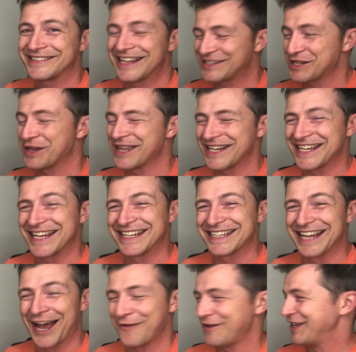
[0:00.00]
That's all they did.
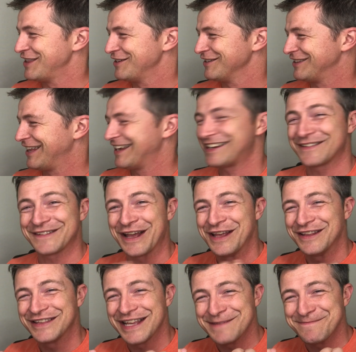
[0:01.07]
I mean, like
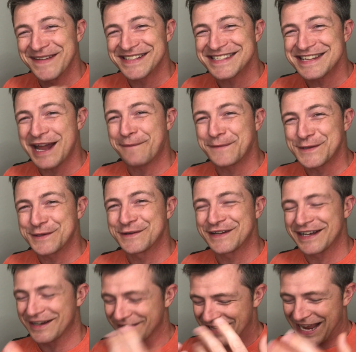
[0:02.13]
they missed an
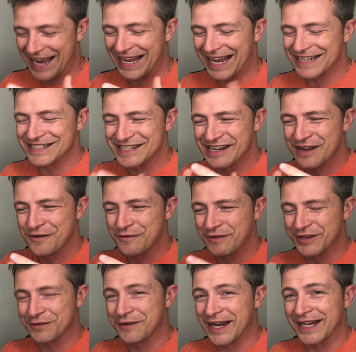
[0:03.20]
opportunity here, the AI did,
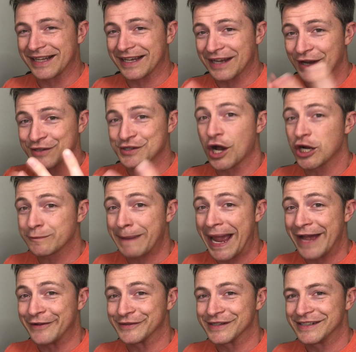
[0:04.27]
with creating like a dog
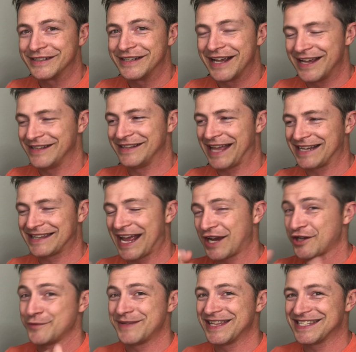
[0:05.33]
pound. And like that
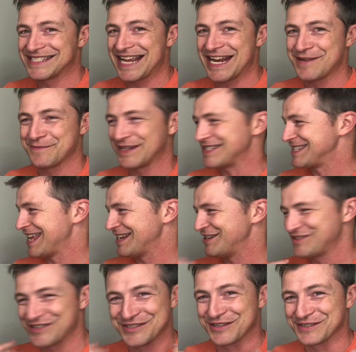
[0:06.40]
could have been the stadium, but instead
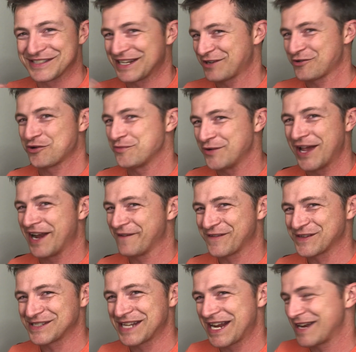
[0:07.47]
it just looks like a normal
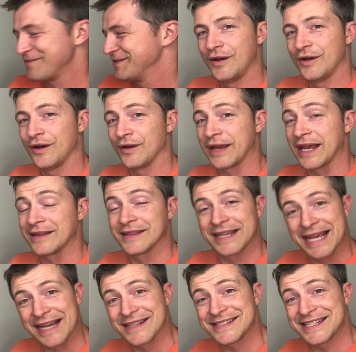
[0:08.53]
NFL stadium. Okay, the
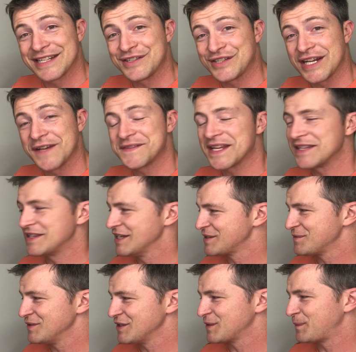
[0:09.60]
Kansas City Chiefs.
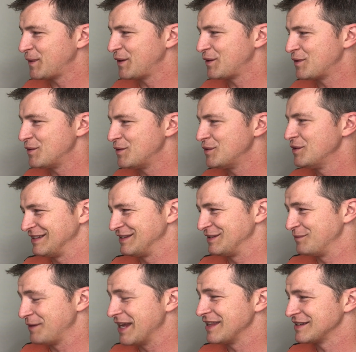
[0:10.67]
This one looks pretty cool. The
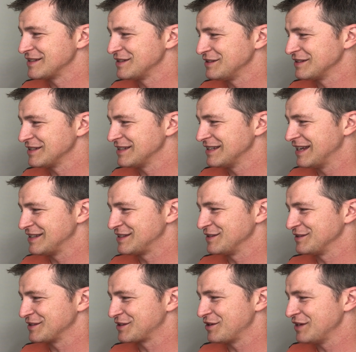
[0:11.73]
way this looks, it still
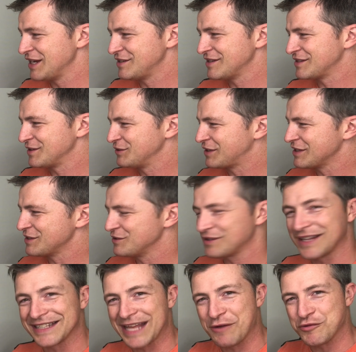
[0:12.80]
looks good. It just doesn't
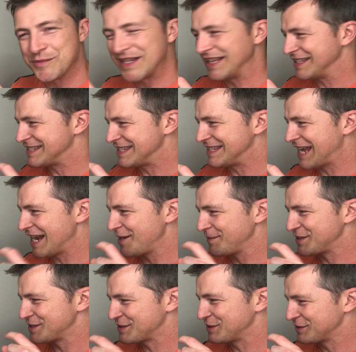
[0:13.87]
look like that would be the stadium.
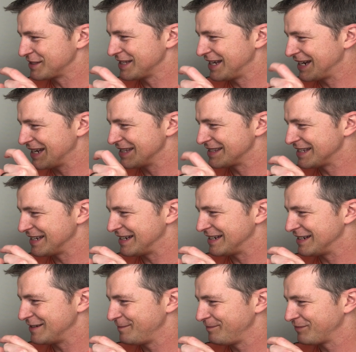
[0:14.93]
It just looks like it's
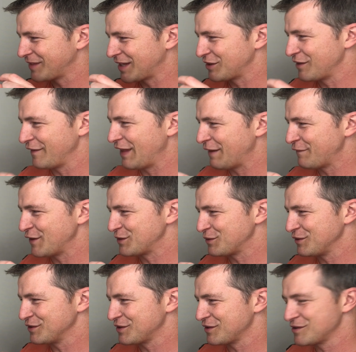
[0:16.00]
like that front
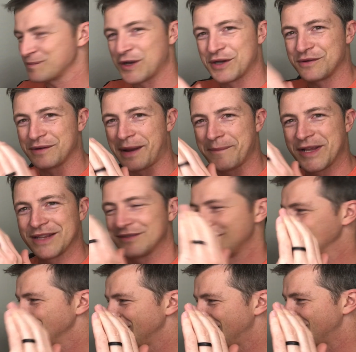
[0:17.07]
door looks so small. I mean,
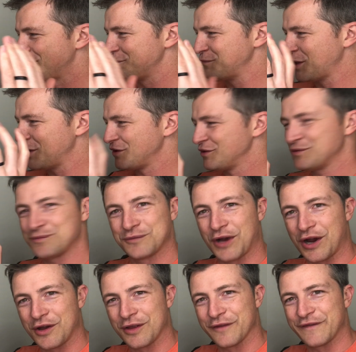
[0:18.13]
like where
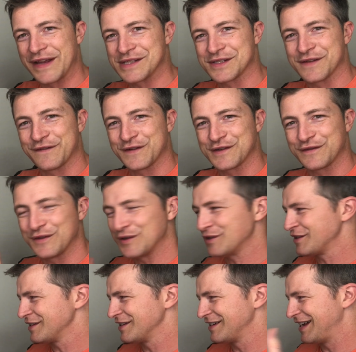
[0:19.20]
are all the fans on the first
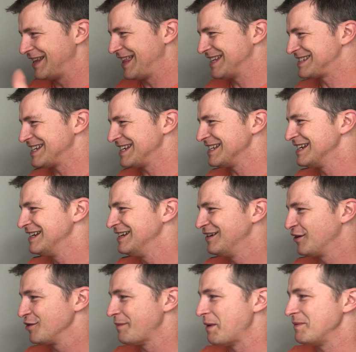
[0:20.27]
floor? And that's it.
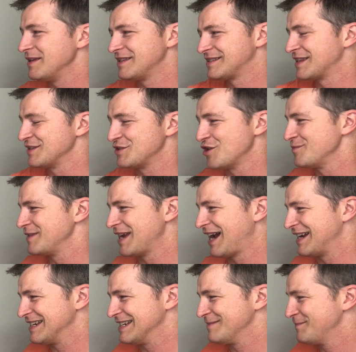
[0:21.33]
Or maybe it's the dome
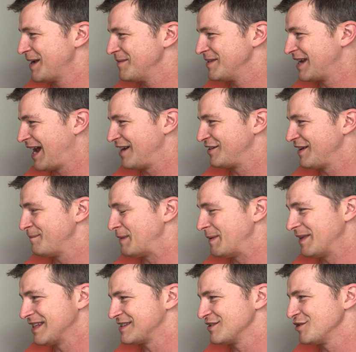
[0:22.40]
behind it. Maybe
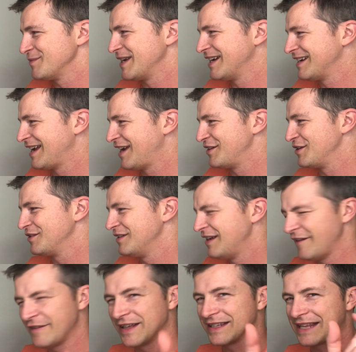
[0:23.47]
that's the dome behind it. I don't know.
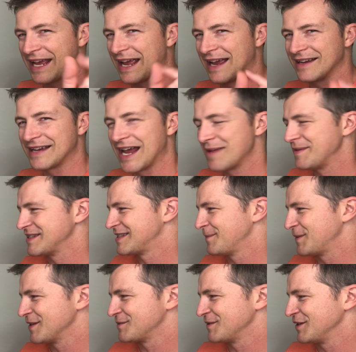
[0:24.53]
I feel like the AI kind of messed
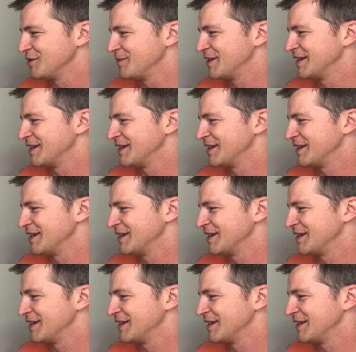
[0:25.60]
up this one a little bit.